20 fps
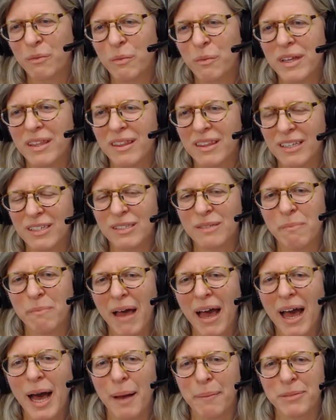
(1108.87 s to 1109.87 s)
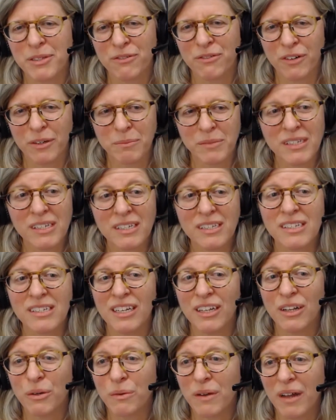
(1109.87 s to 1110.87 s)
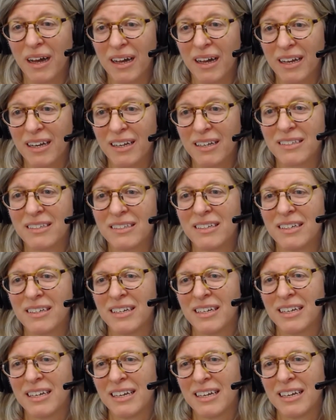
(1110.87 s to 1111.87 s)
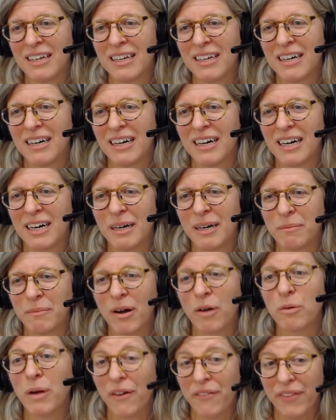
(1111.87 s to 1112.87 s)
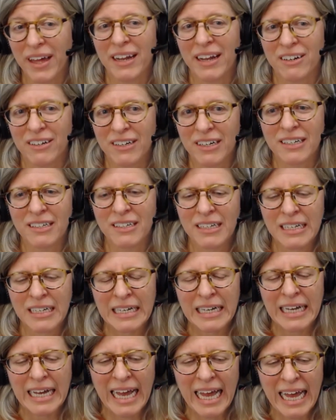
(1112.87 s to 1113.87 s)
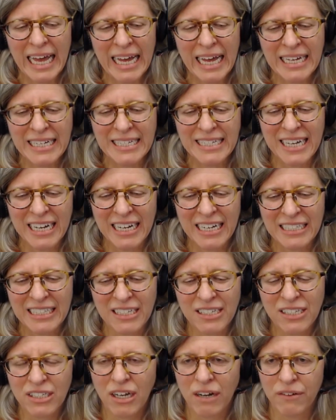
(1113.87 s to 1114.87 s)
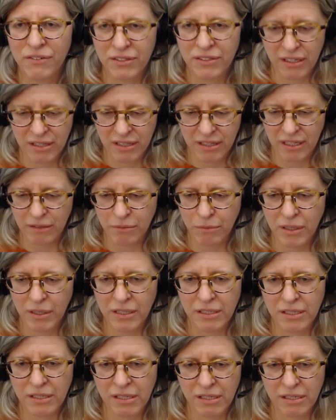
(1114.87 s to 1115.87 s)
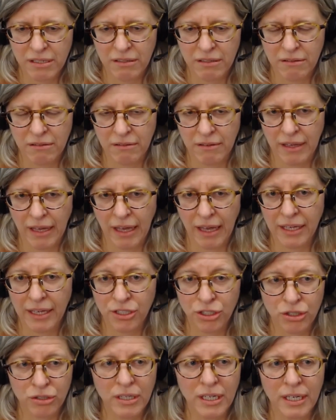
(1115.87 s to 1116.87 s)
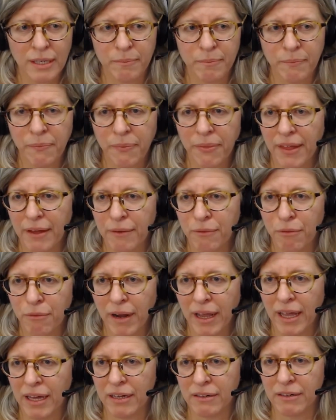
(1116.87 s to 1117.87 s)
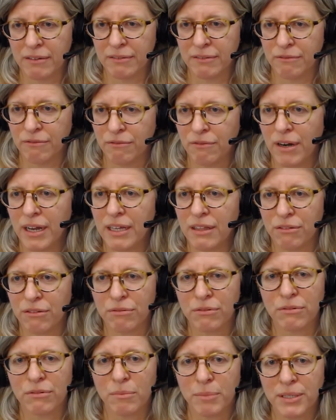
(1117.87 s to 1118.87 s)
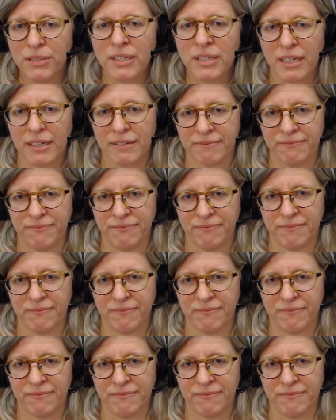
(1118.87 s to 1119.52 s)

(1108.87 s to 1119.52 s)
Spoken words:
with these maps from 1609, around that era, and discovered that there was a stream that ran right through the building.